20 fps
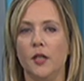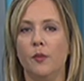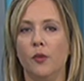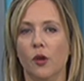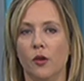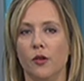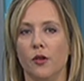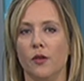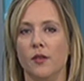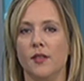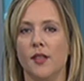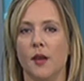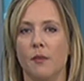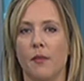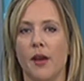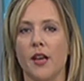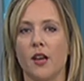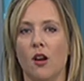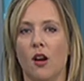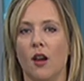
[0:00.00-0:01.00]
produce that
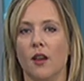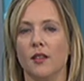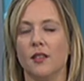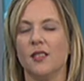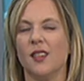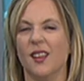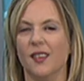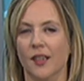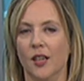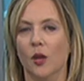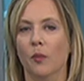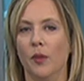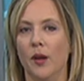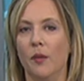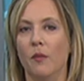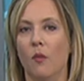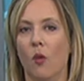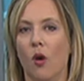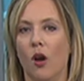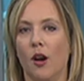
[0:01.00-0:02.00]
might cost a little
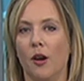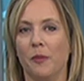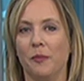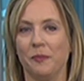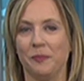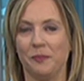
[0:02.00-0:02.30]
bit more.